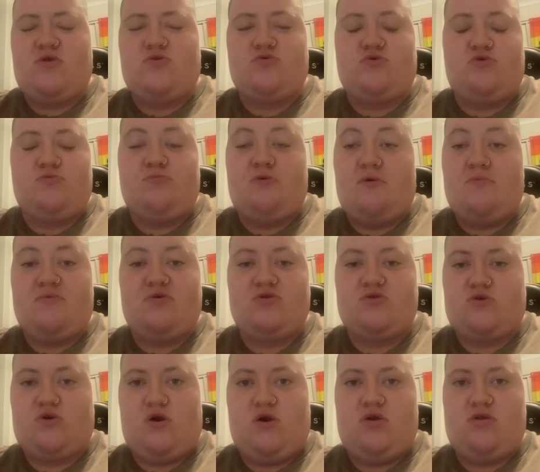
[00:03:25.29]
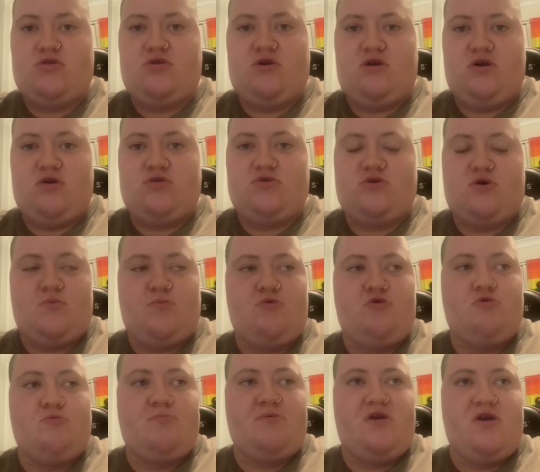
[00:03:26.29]
do promise, guys, yes, I
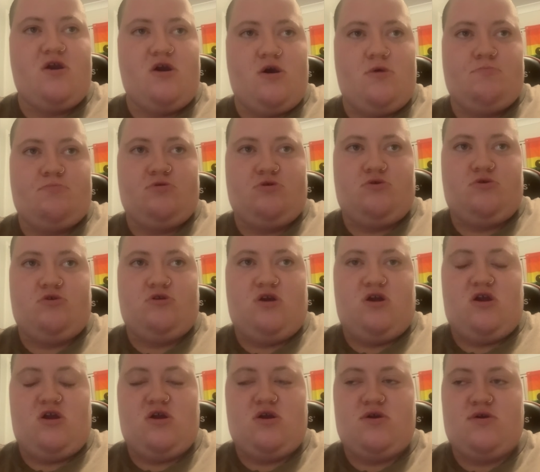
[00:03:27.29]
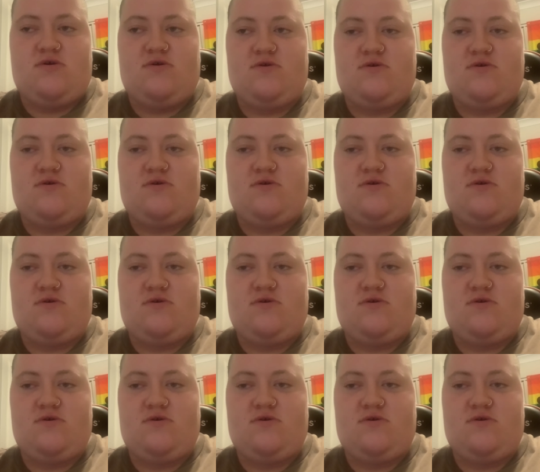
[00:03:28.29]
will be uploading